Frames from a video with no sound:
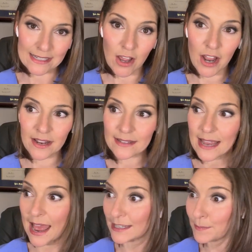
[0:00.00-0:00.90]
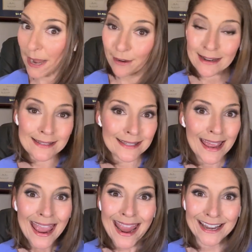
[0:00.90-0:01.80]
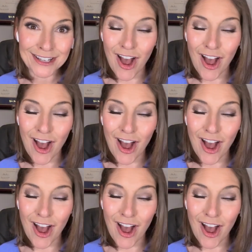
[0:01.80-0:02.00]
It's on us as parents, it's